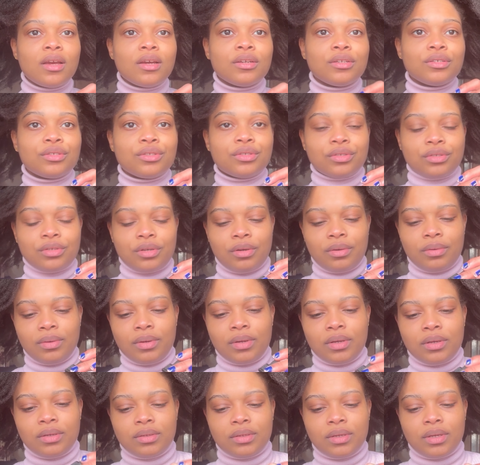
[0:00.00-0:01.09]
so
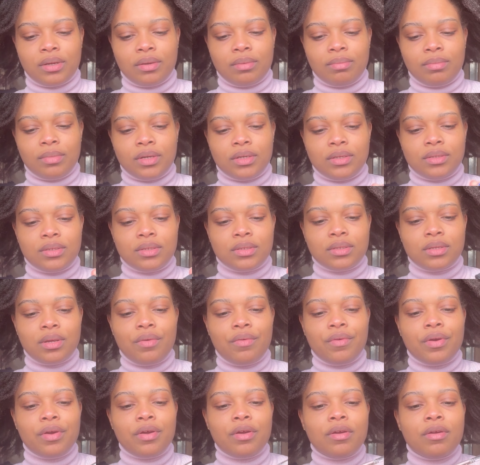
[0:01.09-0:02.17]
get my
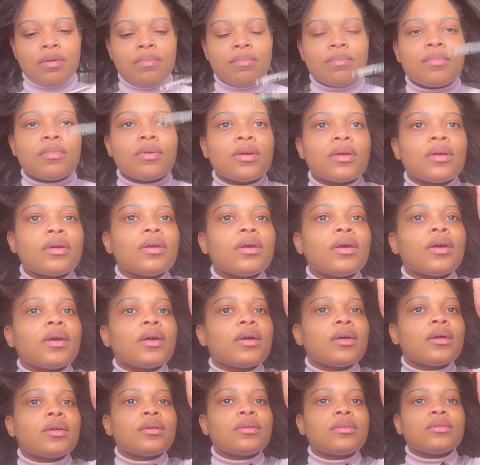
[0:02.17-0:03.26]
serum
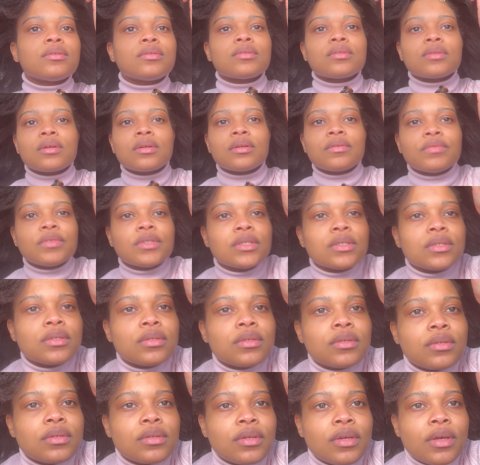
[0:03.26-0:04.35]
and sort of
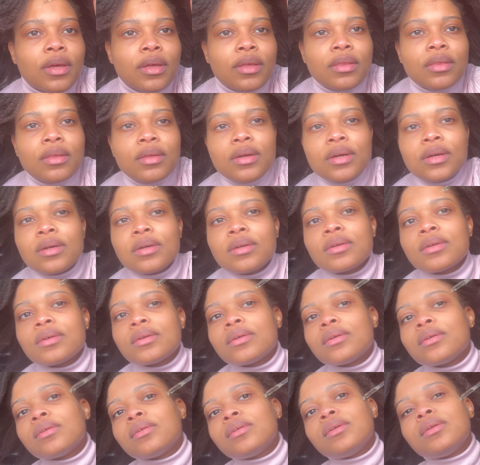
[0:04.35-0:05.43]
just get that
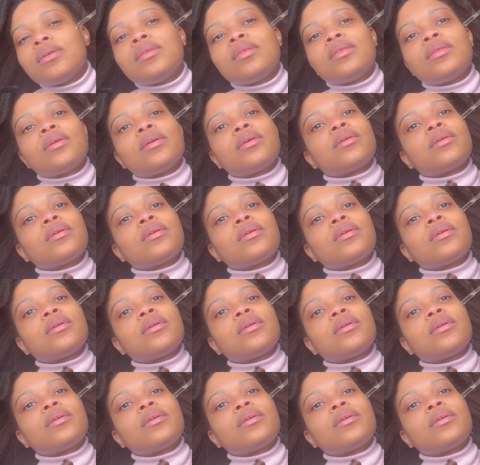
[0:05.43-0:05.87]
in